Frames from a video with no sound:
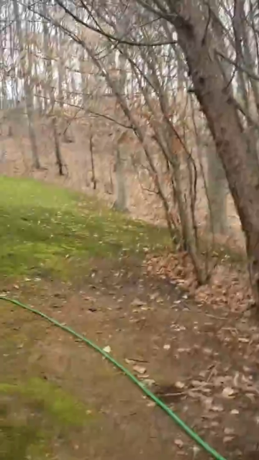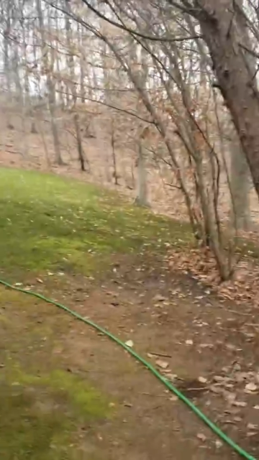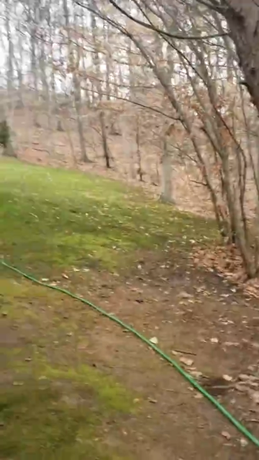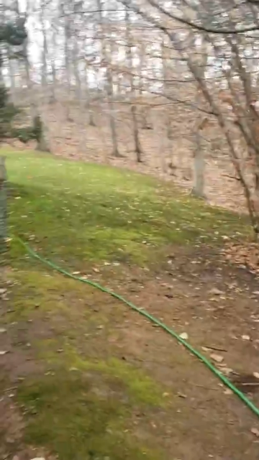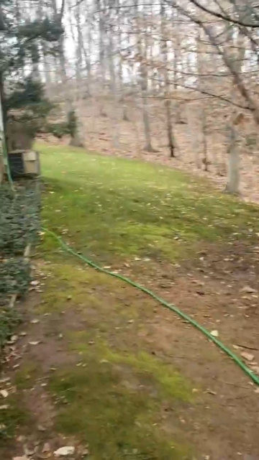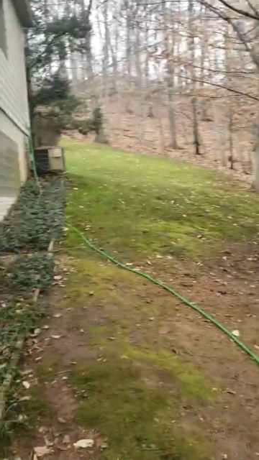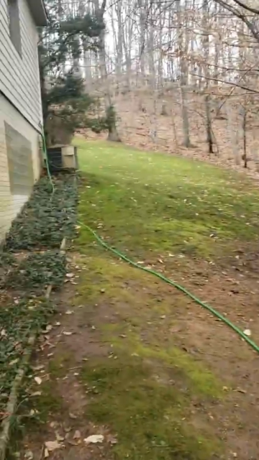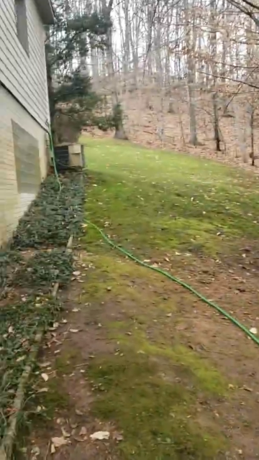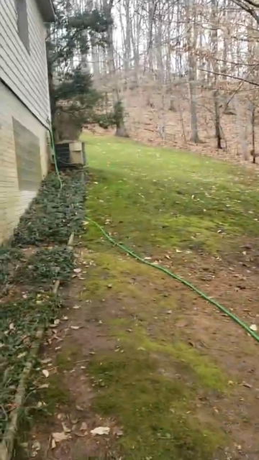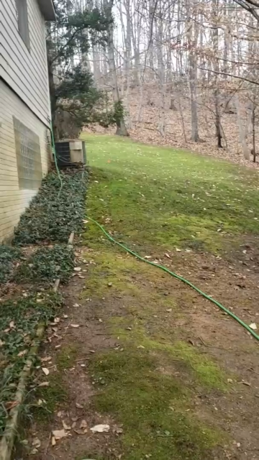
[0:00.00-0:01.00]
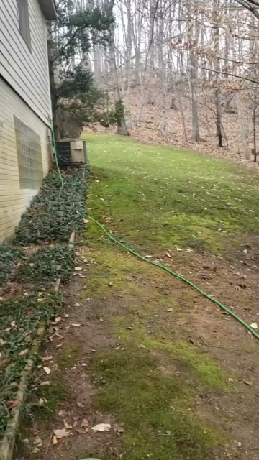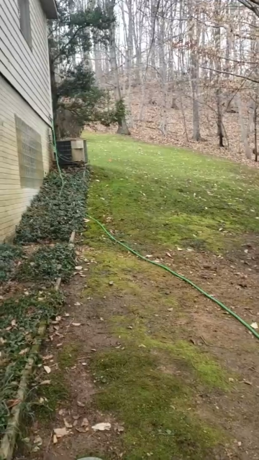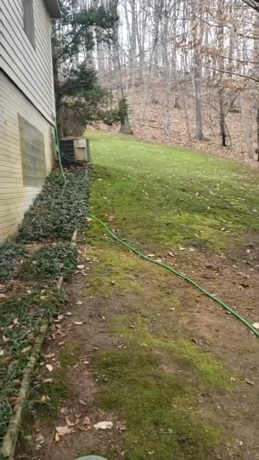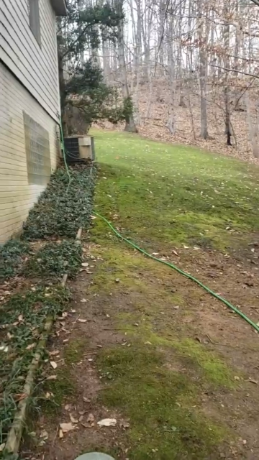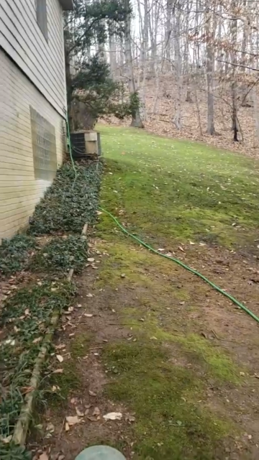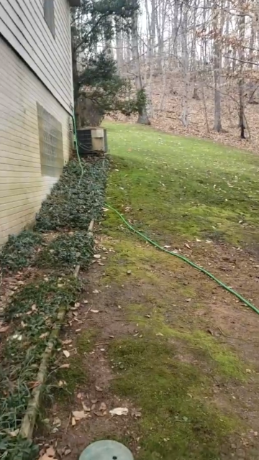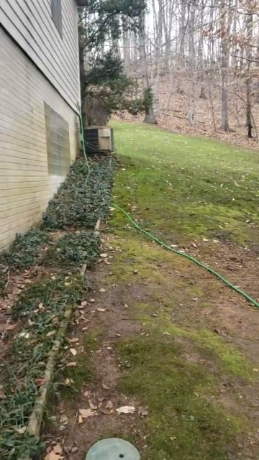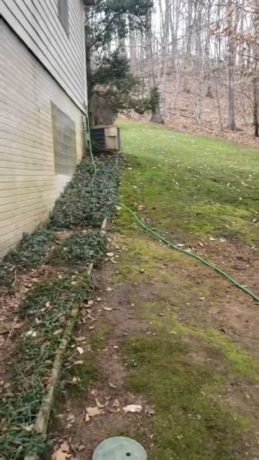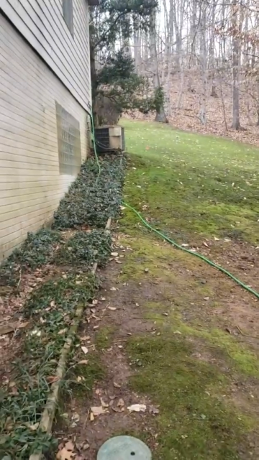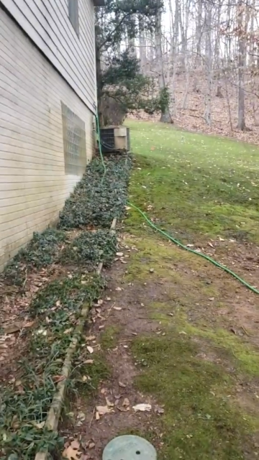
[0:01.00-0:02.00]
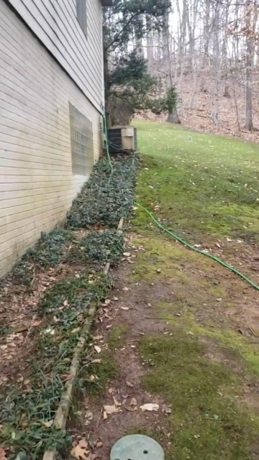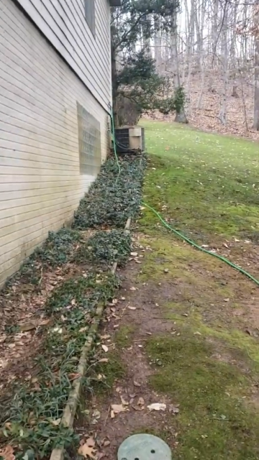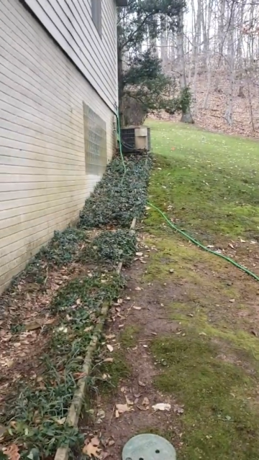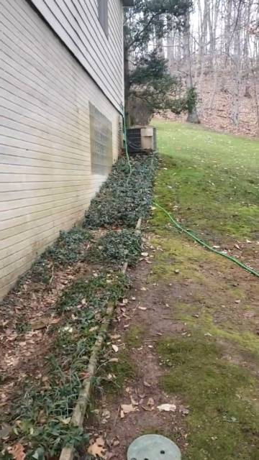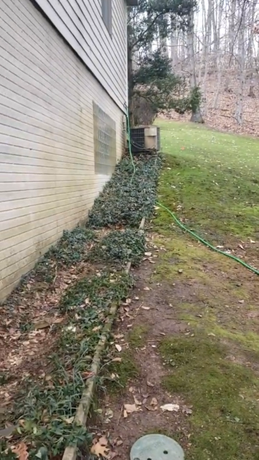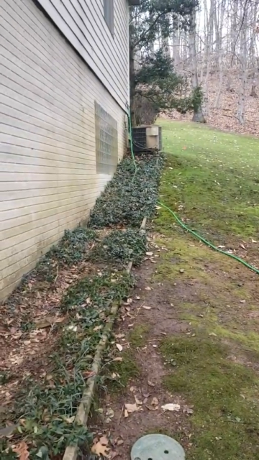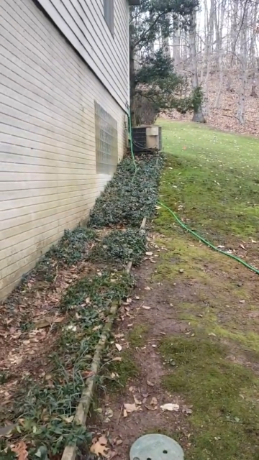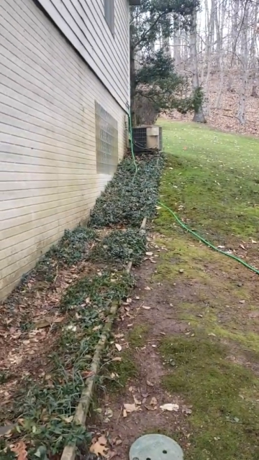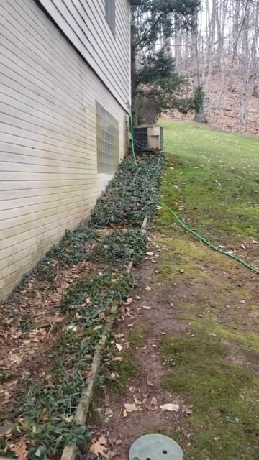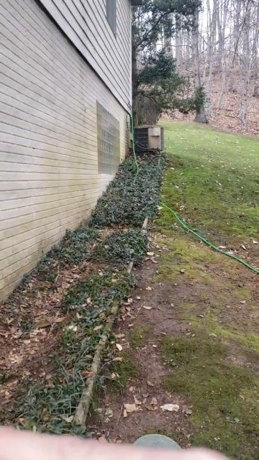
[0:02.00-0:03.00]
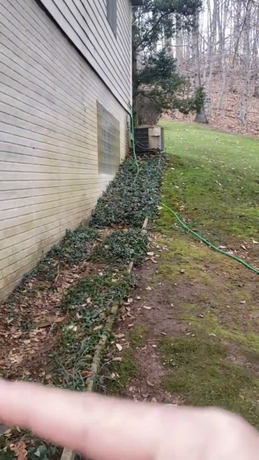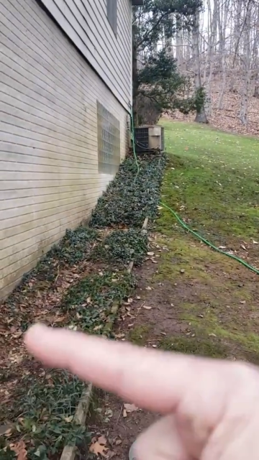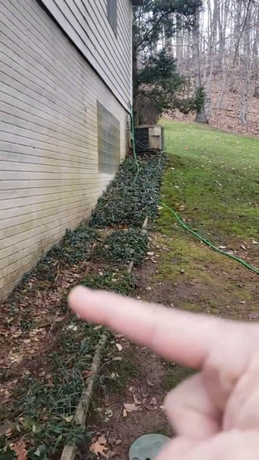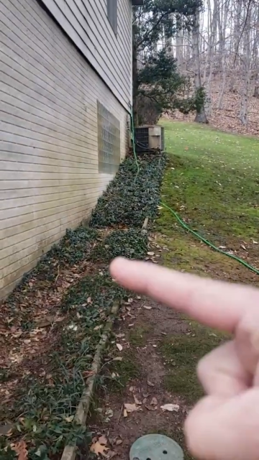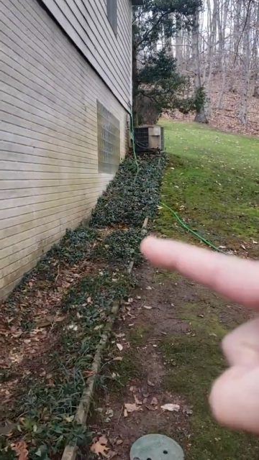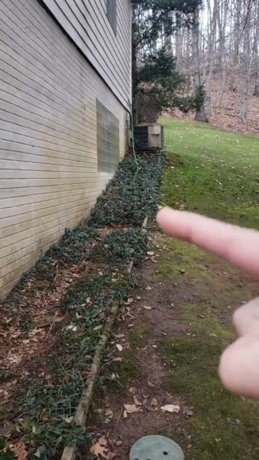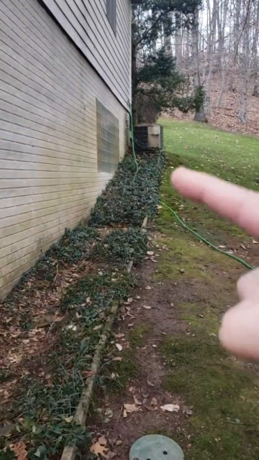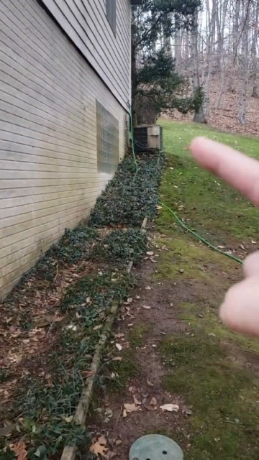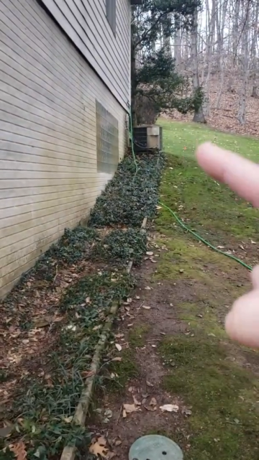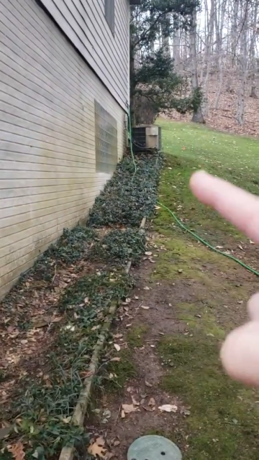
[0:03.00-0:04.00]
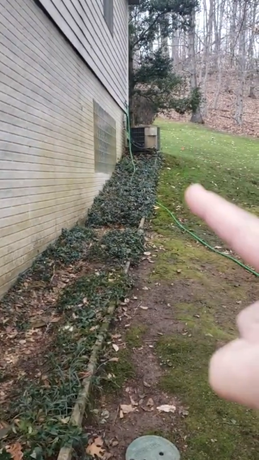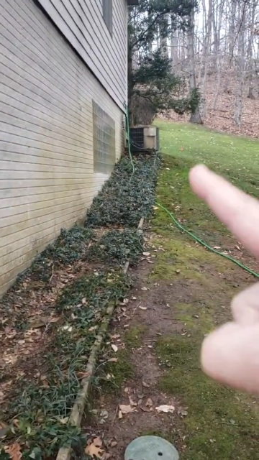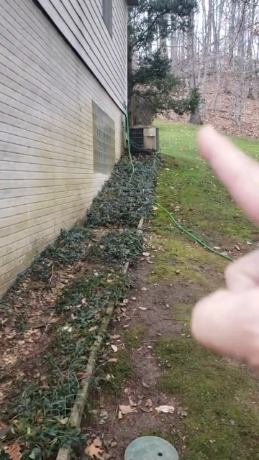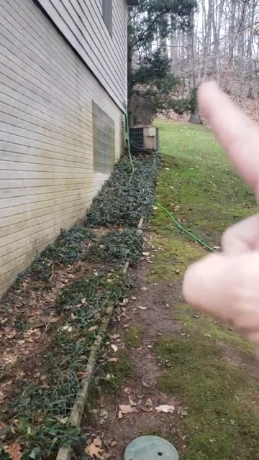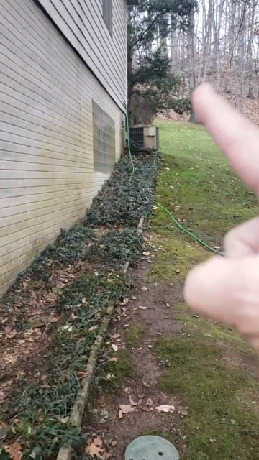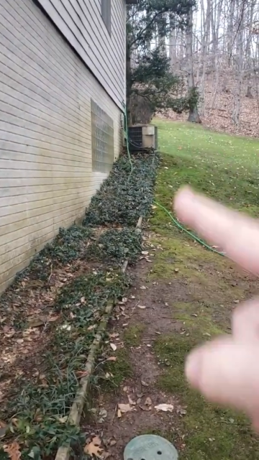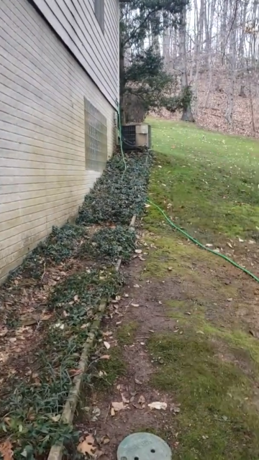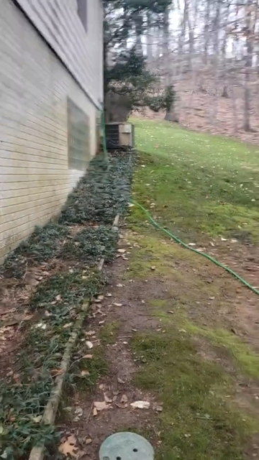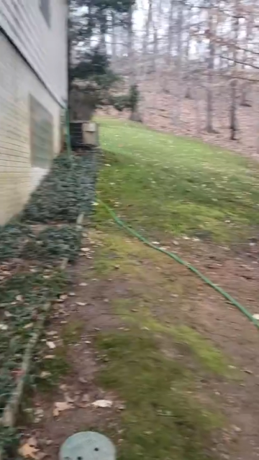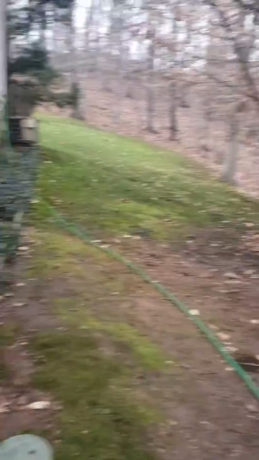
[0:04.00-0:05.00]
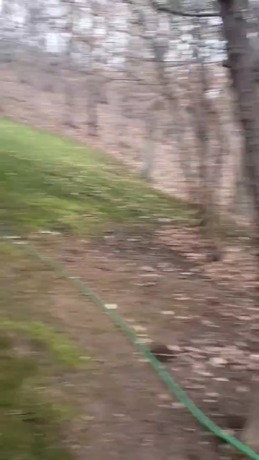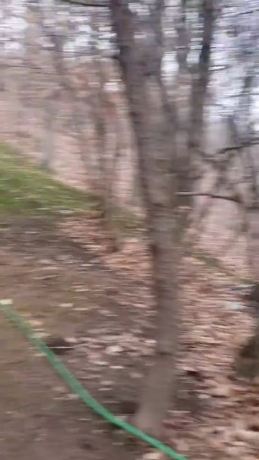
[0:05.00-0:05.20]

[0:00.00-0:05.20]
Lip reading: Nobody's mouth can be seen.